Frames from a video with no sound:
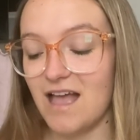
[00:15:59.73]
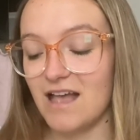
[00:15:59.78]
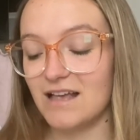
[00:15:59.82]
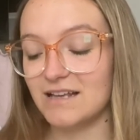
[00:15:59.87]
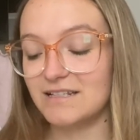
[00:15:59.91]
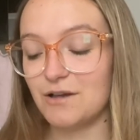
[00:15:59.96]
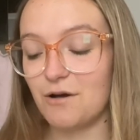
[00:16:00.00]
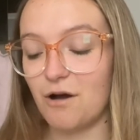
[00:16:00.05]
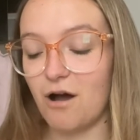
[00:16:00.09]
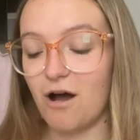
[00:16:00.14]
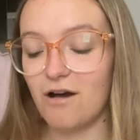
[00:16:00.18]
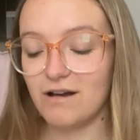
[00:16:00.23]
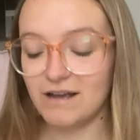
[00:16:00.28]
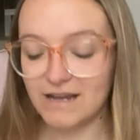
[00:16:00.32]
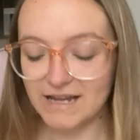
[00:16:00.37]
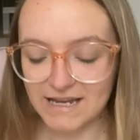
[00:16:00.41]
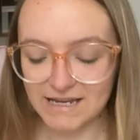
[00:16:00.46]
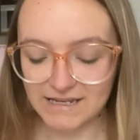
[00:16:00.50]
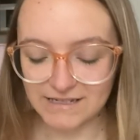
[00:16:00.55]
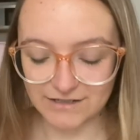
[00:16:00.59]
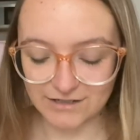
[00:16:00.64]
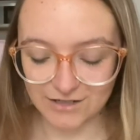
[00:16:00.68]
So
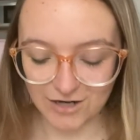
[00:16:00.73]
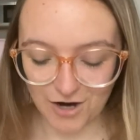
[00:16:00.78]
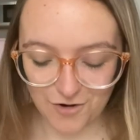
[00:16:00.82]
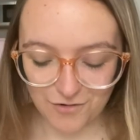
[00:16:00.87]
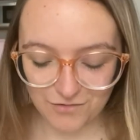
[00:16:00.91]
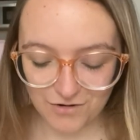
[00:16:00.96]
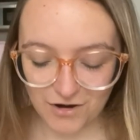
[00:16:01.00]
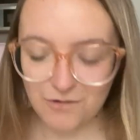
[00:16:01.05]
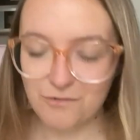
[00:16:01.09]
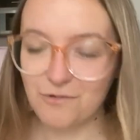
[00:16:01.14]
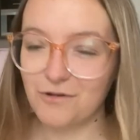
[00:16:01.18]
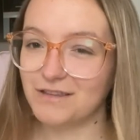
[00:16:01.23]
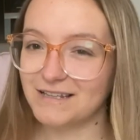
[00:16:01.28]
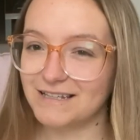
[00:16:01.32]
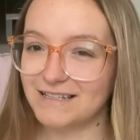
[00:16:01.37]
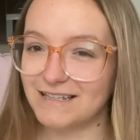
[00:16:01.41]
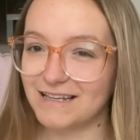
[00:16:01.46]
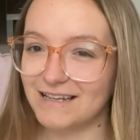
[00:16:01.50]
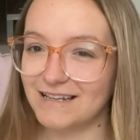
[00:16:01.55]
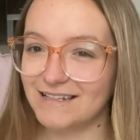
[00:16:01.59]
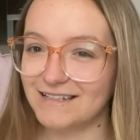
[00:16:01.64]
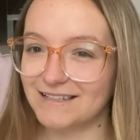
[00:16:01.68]
I don't know what this
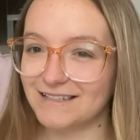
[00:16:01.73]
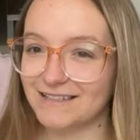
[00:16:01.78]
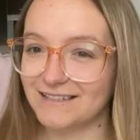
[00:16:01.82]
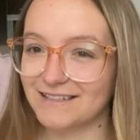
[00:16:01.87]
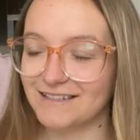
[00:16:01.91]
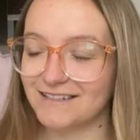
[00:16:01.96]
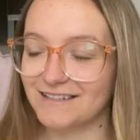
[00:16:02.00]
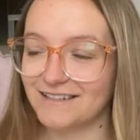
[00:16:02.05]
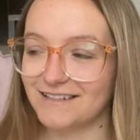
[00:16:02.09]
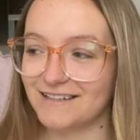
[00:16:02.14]
is.